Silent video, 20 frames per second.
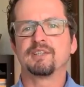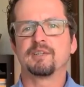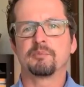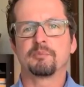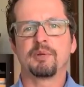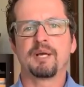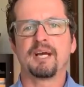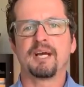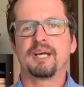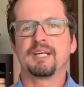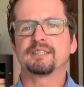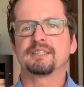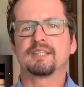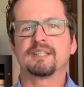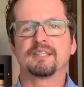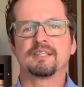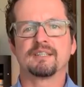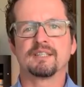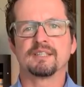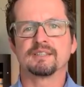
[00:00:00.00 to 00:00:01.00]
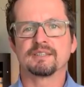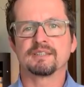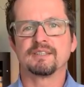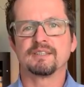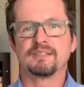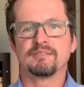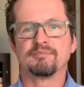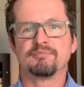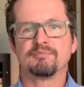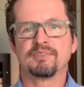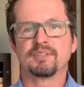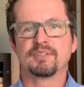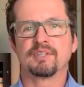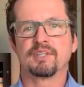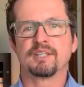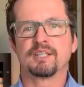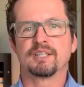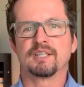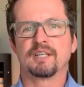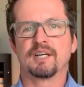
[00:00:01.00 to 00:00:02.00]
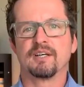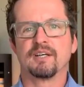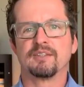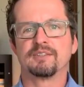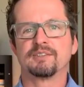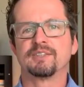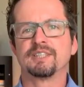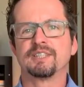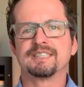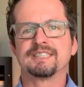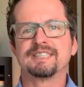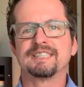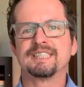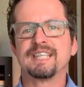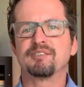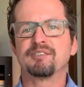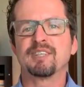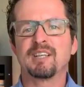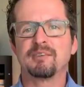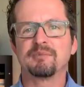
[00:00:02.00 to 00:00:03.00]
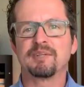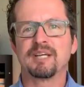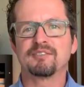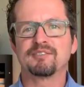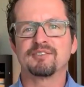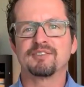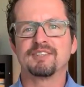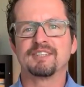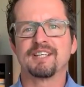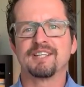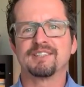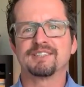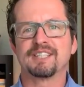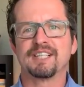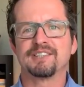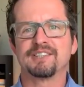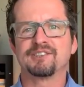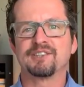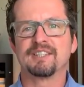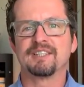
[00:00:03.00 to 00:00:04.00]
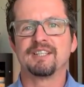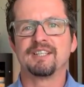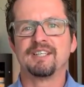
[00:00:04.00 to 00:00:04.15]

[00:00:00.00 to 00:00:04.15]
You're past it. You're good to go. She's never come back for another session.